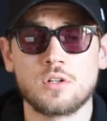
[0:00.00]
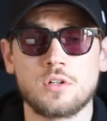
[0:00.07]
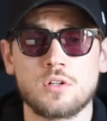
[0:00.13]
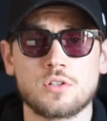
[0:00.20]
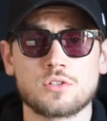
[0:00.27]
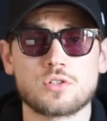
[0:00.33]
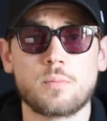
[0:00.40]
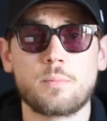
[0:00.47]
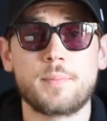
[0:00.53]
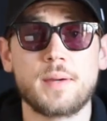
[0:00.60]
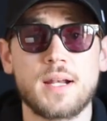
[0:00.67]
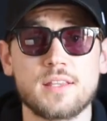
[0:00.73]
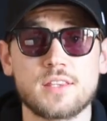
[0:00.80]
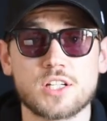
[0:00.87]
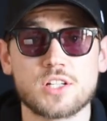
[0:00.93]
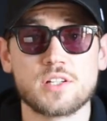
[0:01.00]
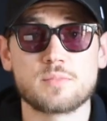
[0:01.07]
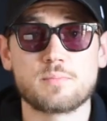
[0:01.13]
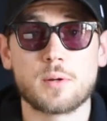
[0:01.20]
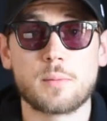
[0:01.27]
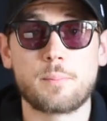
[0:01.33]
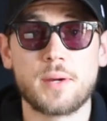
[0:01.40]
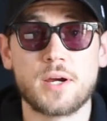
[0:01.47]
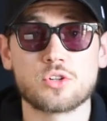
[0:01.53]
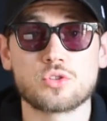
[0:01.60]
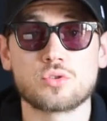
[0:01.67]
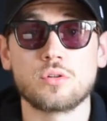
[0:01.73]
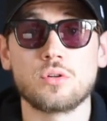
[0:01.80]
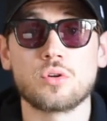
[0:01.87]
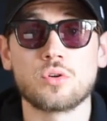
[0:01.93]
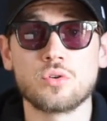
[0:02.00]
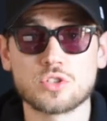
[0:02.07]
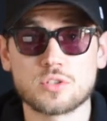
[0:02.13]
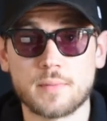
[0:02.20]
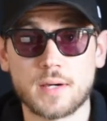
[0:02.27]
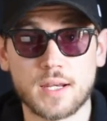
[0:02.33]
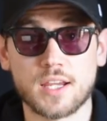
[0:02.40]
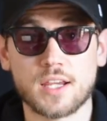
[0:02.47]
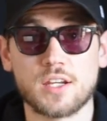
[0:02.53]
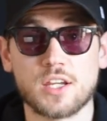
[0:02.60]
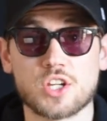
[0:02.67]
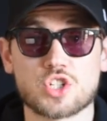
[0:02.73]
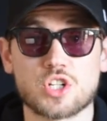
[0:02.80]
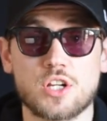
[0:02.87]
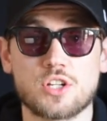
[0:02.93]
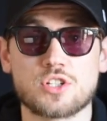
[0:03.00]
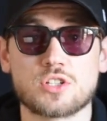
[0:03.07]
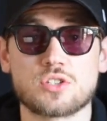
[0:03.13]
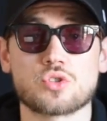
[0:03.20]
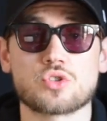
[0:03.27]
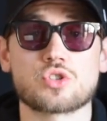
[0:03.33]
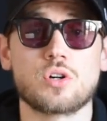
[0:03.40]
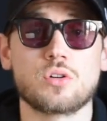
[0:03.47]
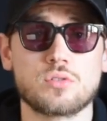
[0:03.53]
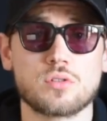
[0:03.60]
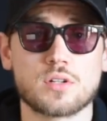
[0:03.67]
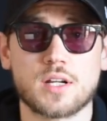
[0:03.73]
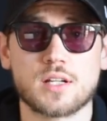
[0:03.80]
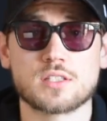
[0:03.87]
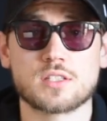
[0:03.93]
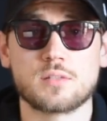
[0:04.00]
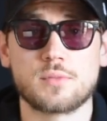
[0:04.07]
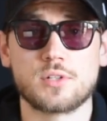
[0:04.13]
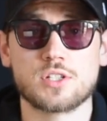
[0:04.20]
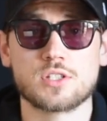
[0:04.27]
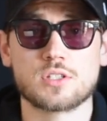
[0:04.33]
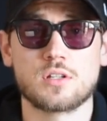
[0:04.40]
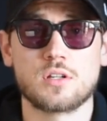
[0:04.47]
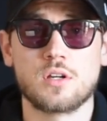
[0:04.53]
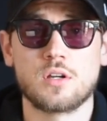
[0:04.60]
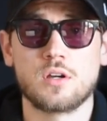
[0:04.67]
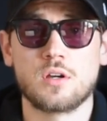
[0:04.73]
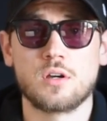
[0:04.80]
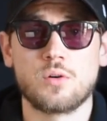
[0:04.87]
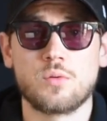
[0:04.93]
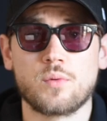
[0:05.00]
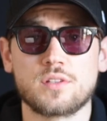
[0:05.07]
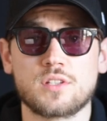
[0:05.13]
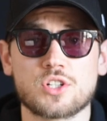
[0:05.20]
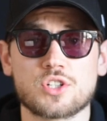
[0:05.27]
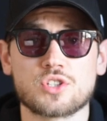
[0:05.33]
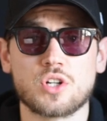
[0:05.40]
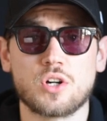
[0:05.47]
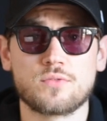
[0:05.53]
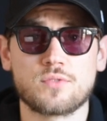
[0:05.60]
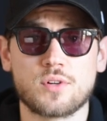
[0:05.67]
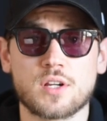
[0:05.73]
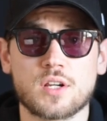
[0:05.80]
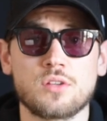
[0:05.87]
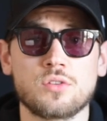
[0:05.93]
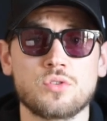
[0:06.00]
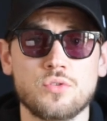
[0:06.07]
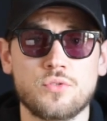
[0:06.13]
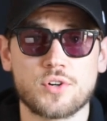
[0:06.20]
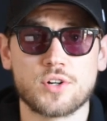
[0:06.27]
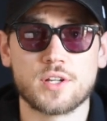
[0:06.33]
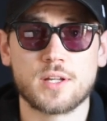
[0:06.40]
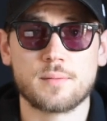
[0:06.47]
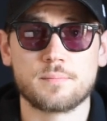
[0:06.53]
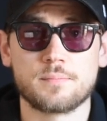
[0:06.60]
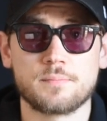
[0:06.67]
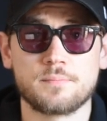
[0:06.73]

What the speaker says: So Palantir is prepared to lose money initially just to show to customers what their software can do for them,